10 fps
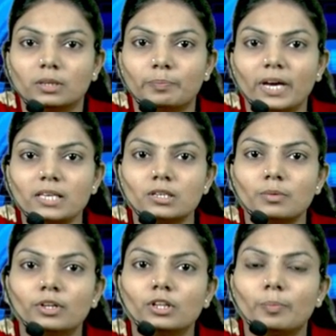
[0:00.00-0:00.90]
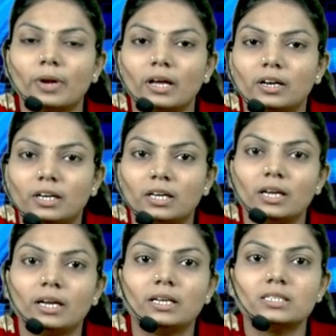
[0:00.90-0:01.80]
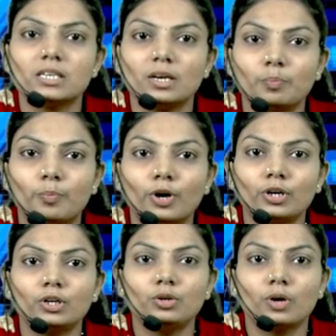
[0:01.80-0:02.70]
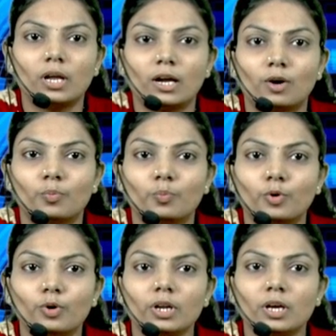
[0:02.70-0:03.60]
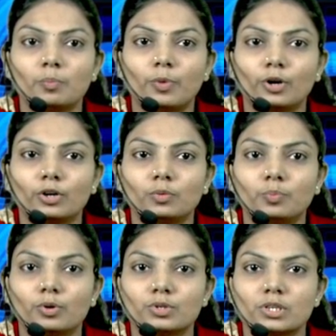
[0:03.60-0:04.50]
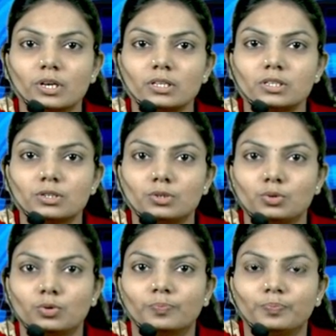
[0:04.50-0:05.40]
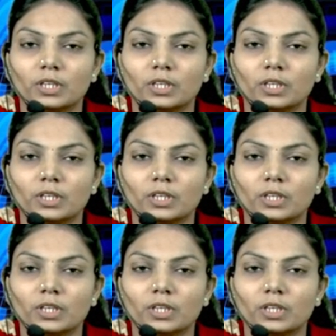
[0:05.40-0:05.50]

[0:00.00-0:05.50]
Based upon the priority, it is important to allow more important process to.